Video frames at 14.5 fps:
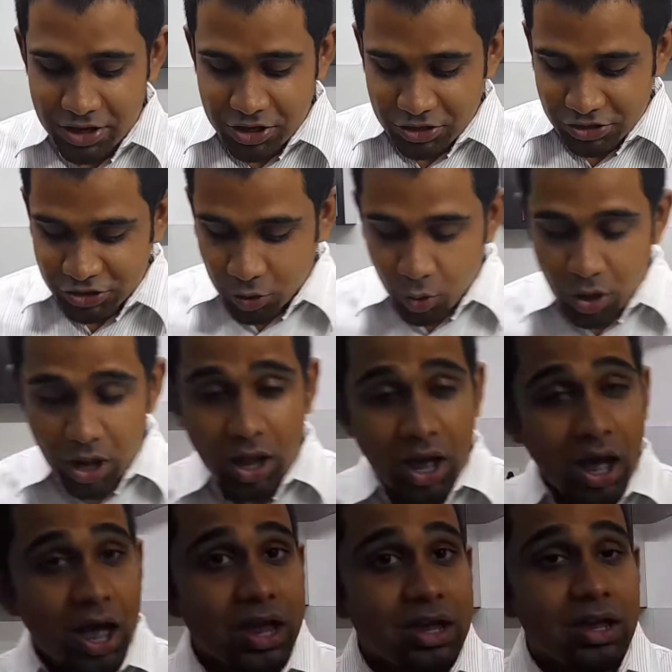So
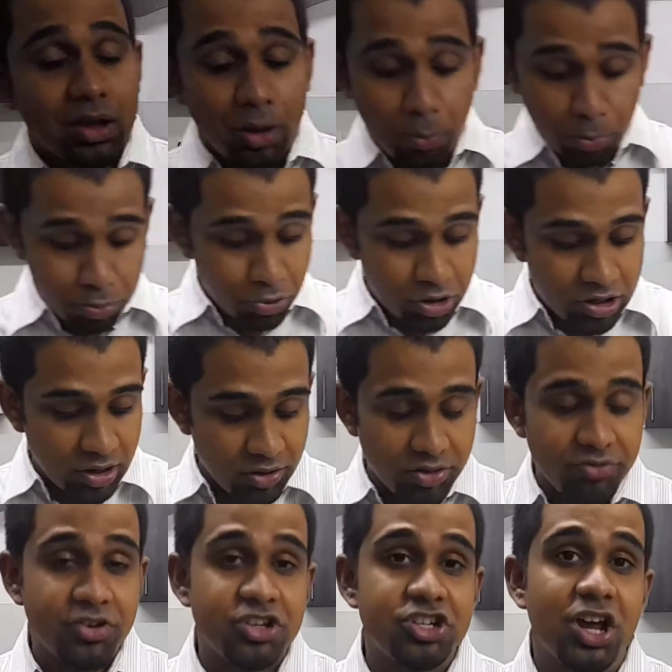I pulled the
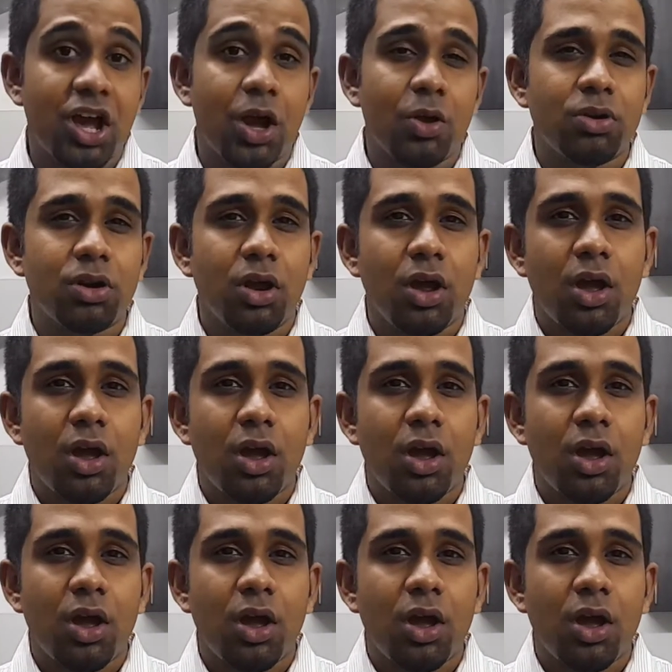fish out